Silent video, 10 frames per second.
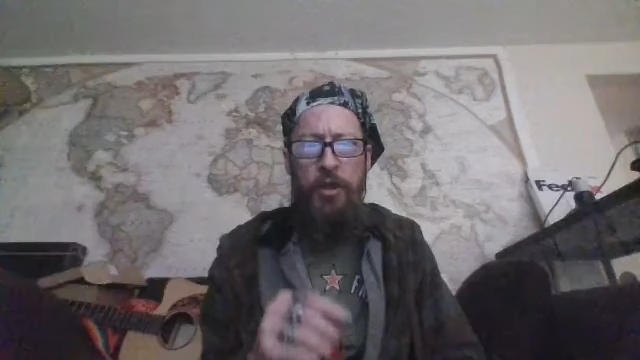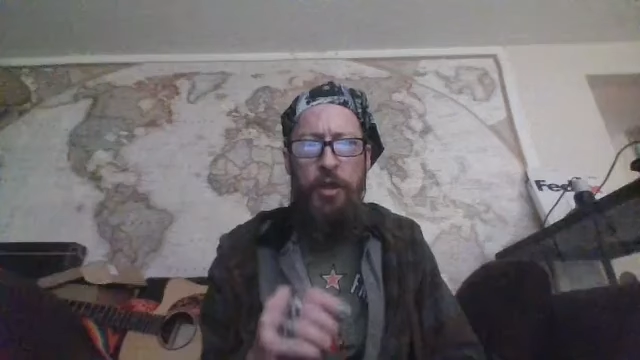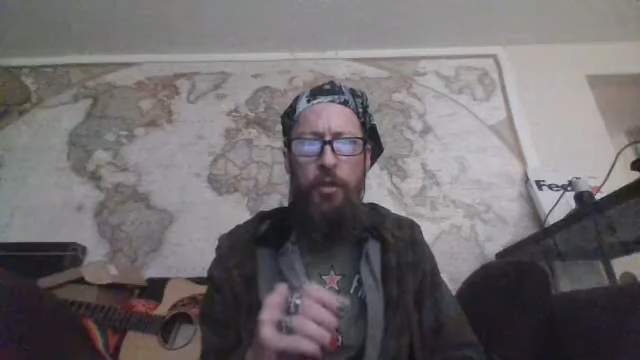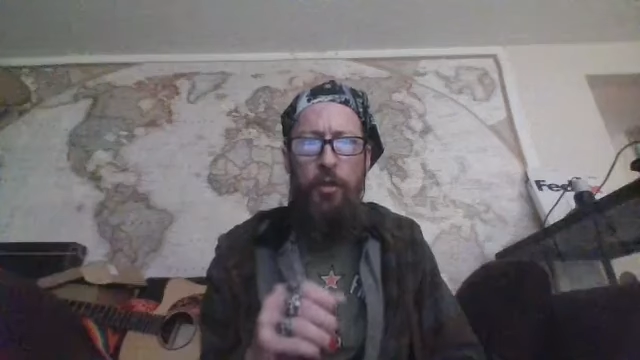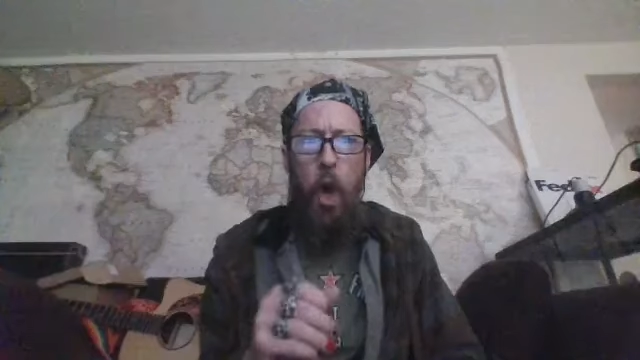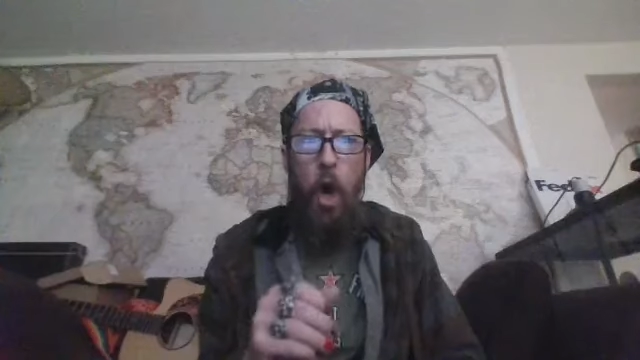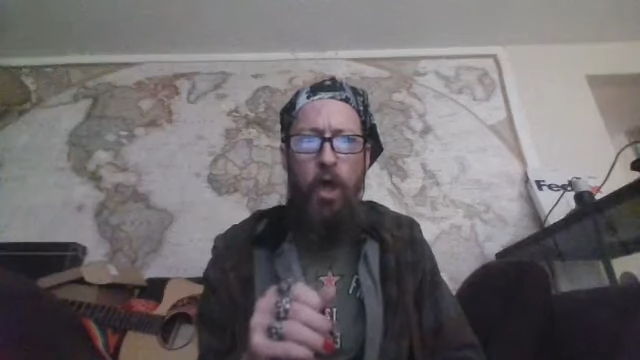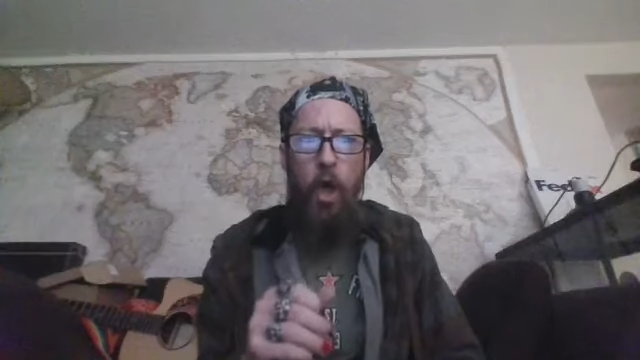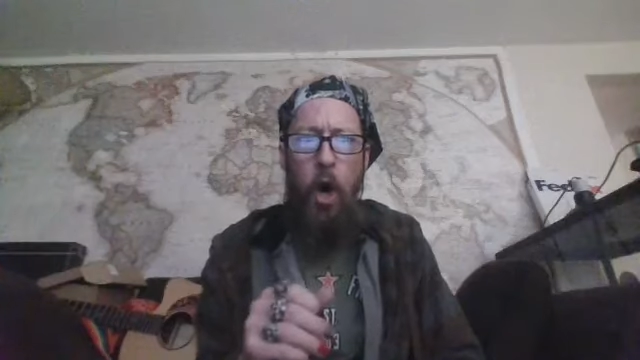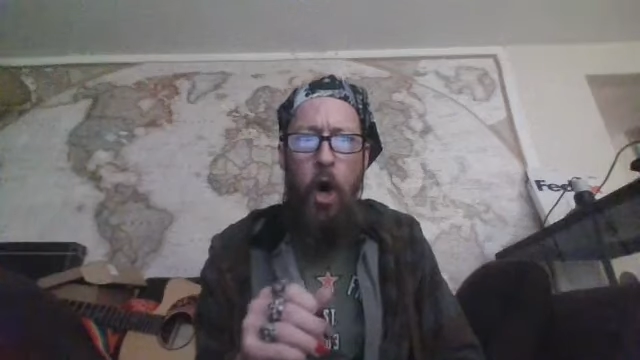Too
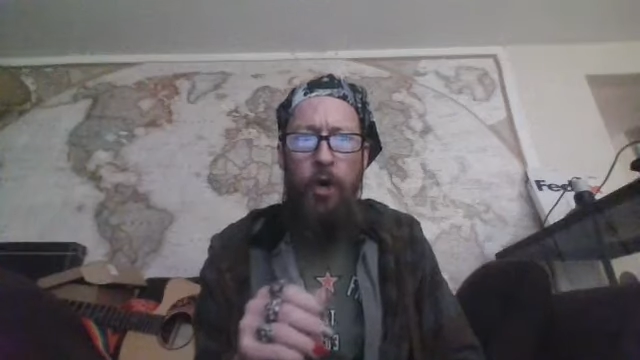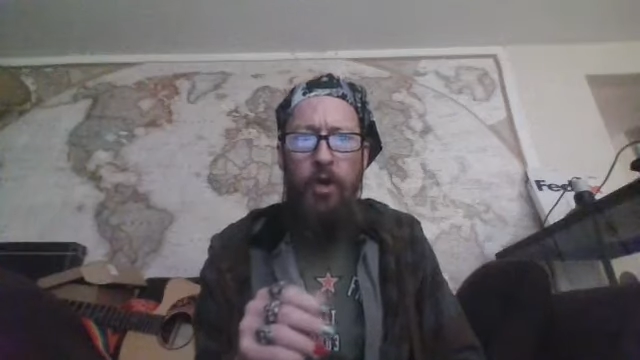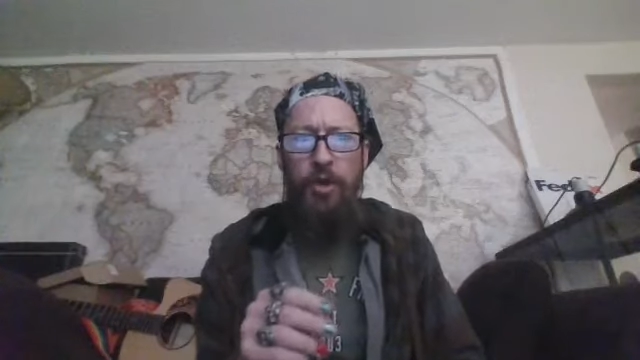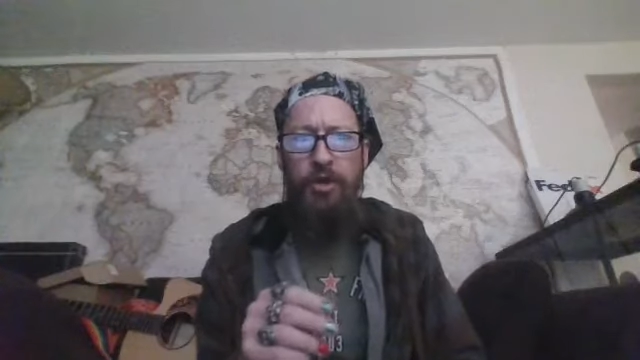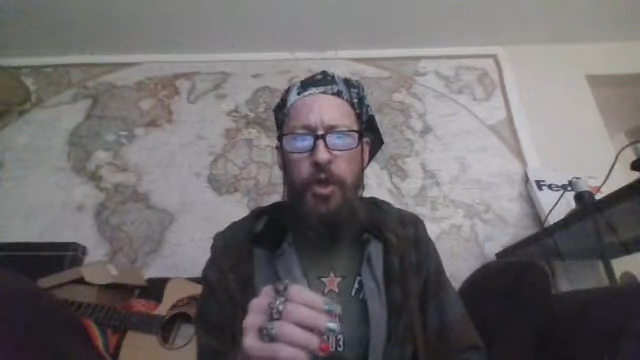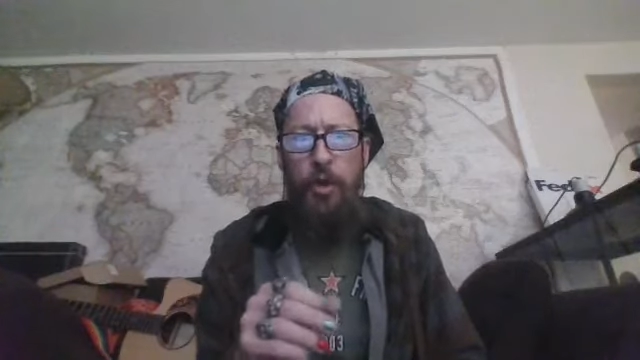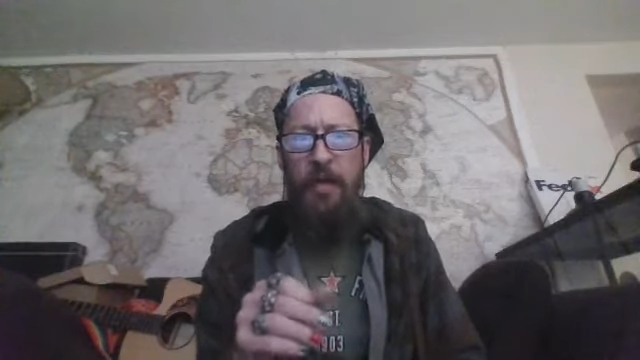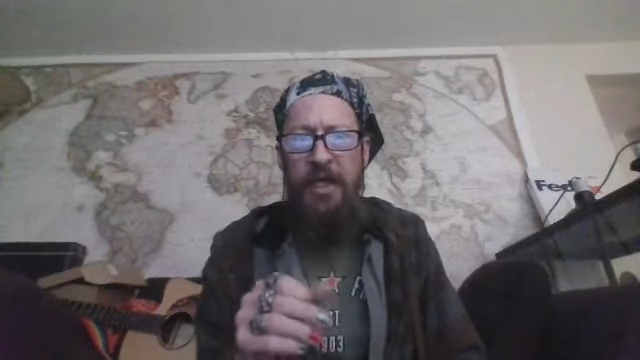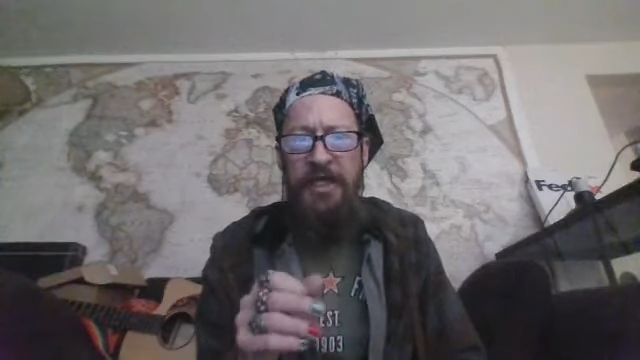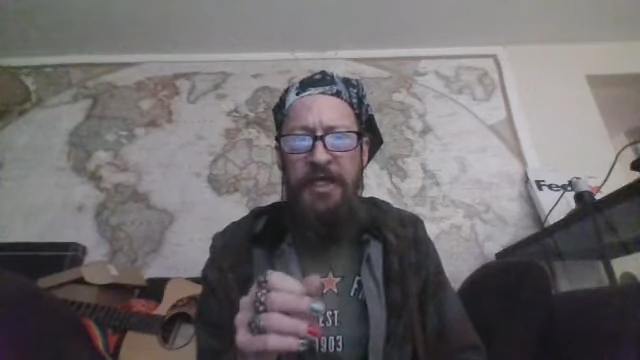long gone, on too
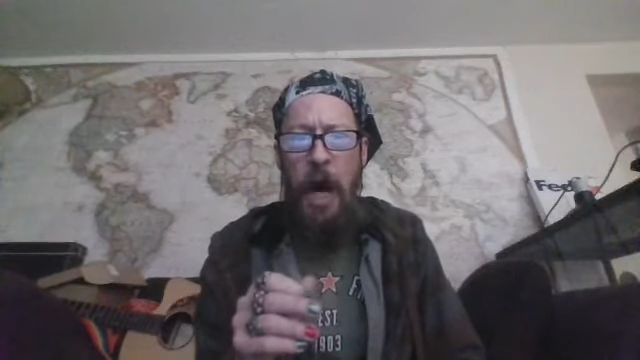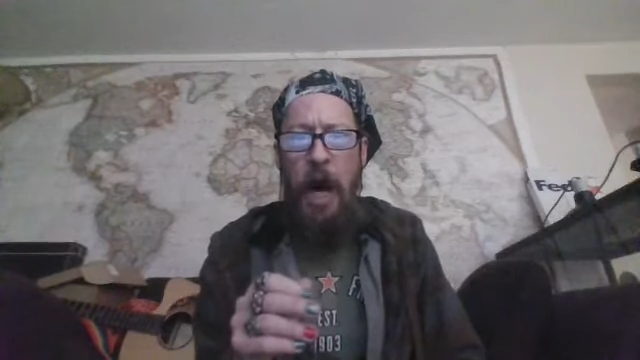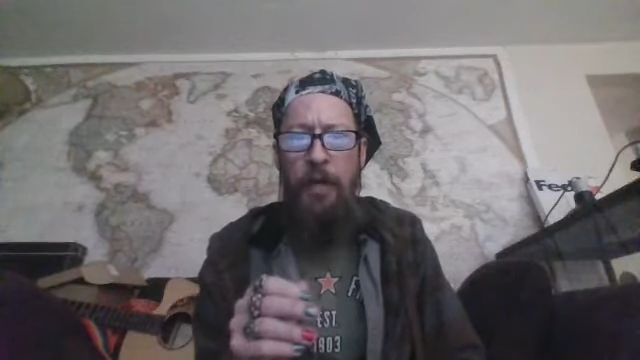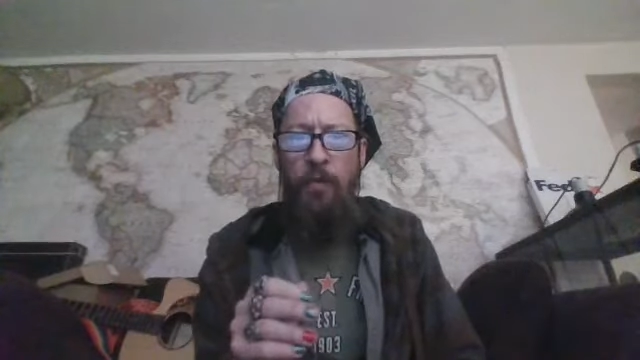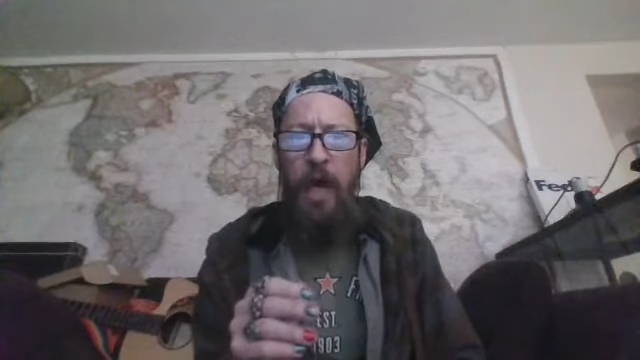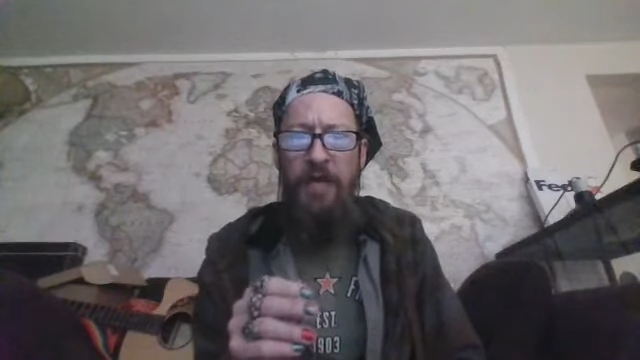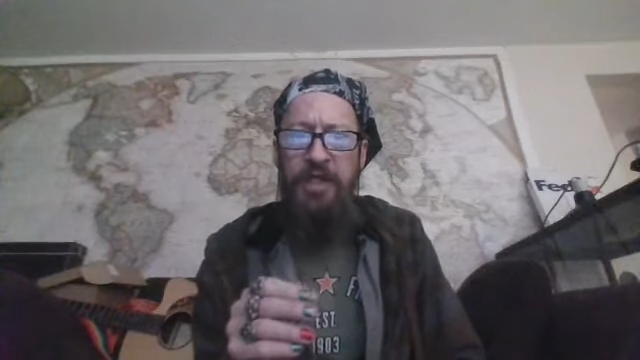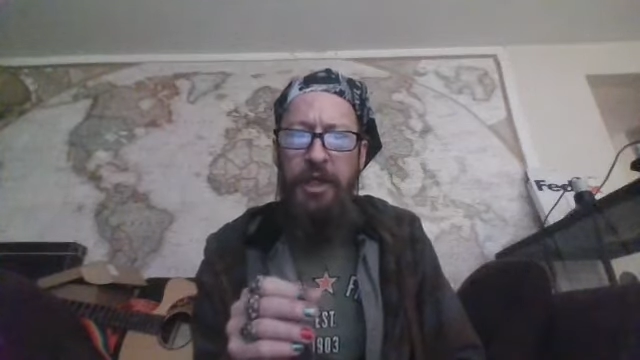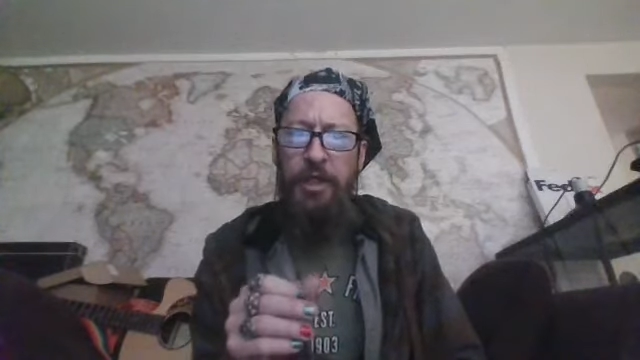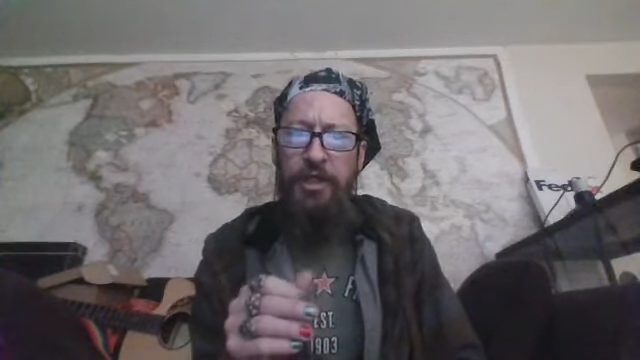many died, while
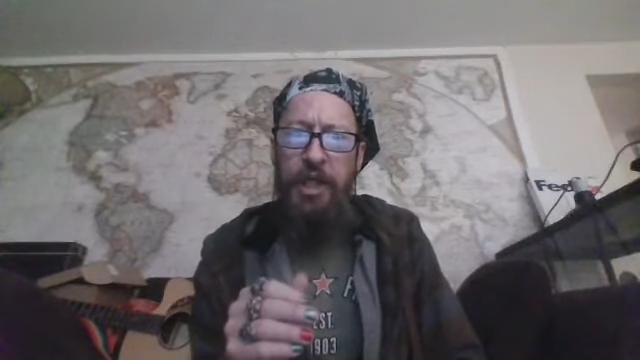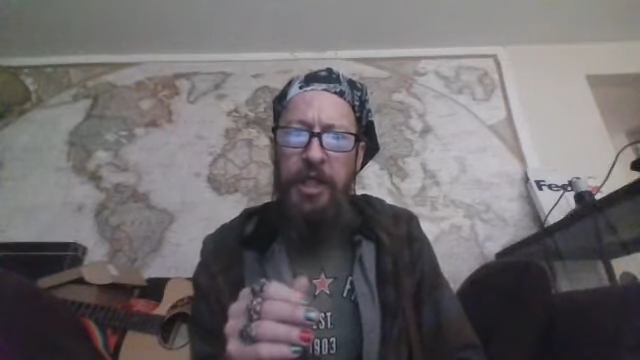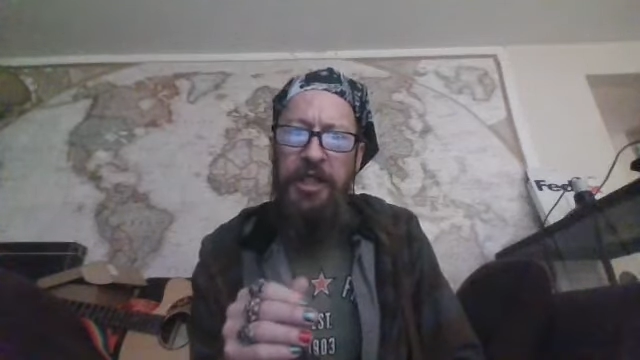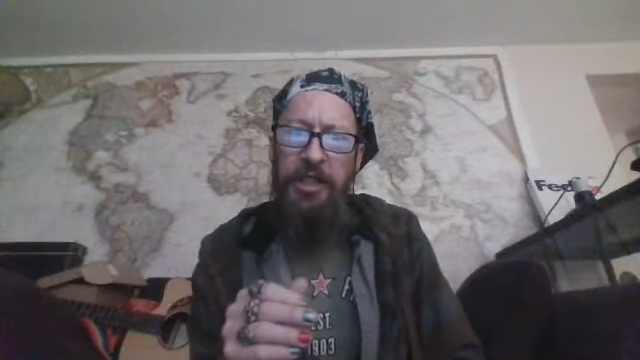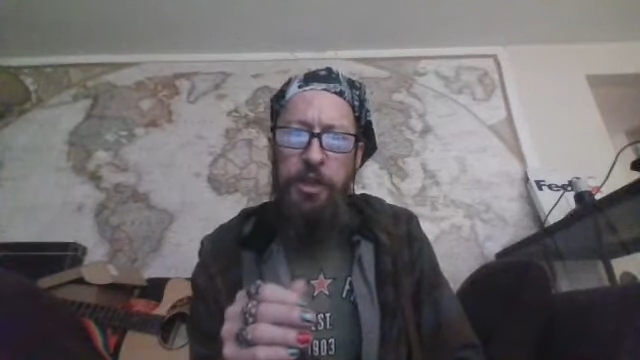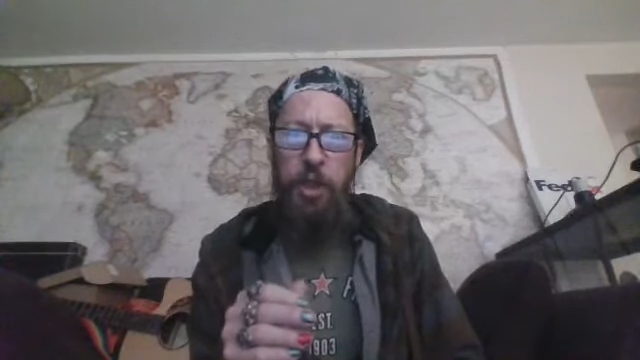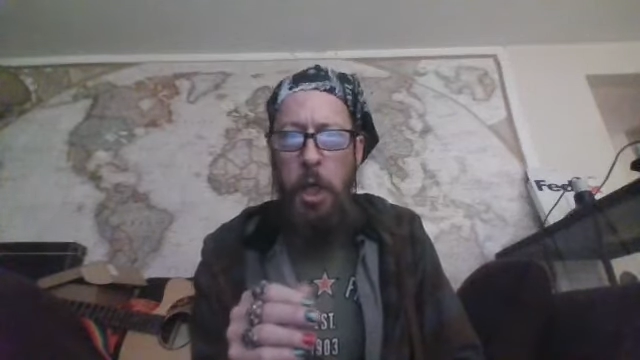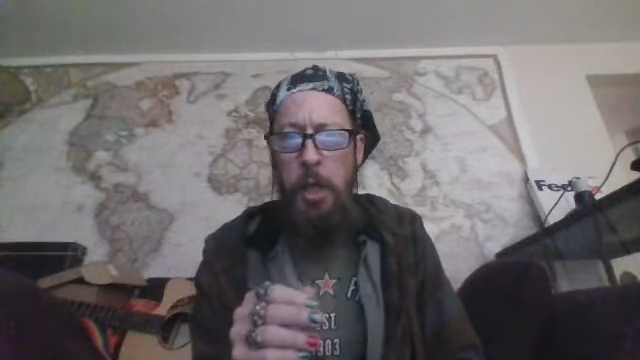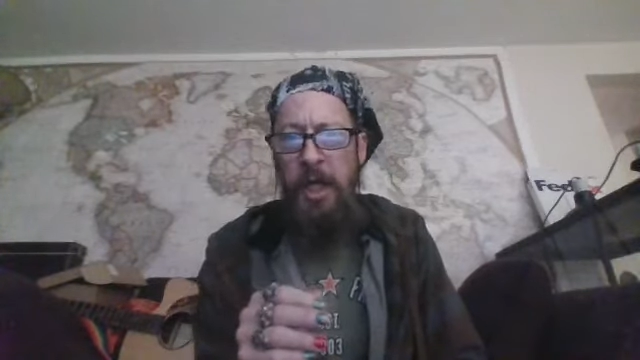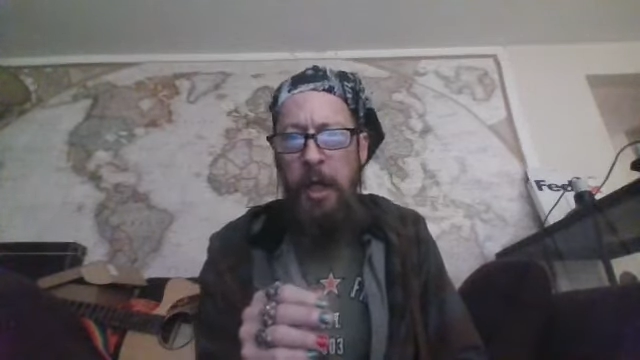diligently
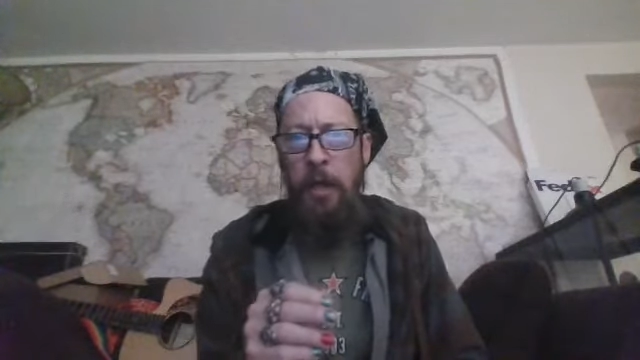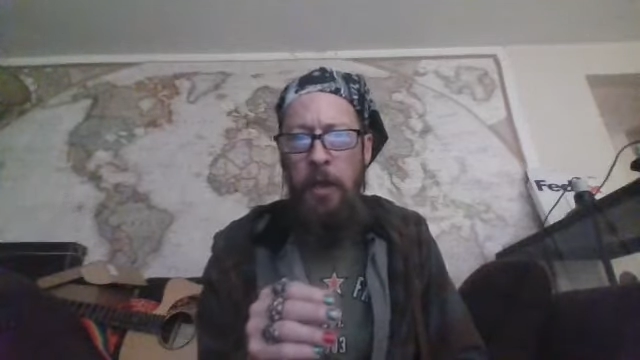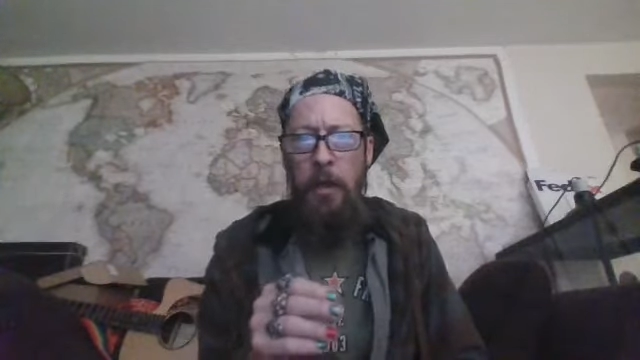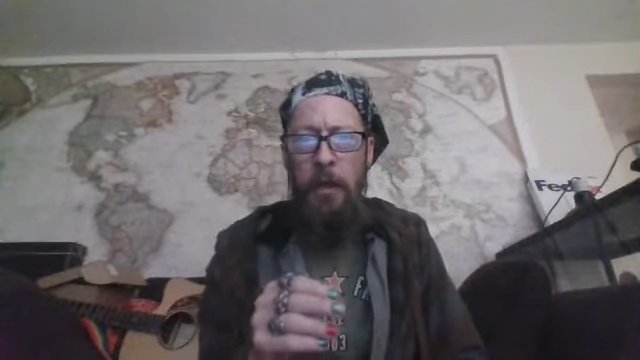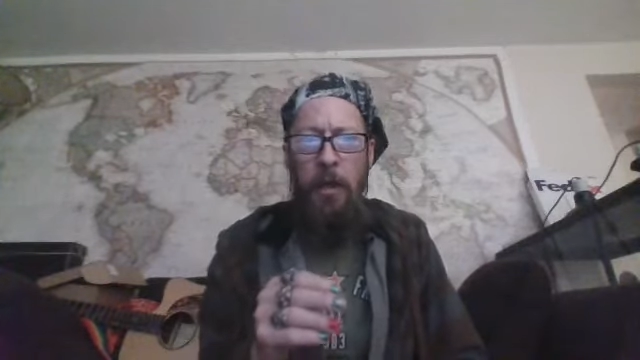serving.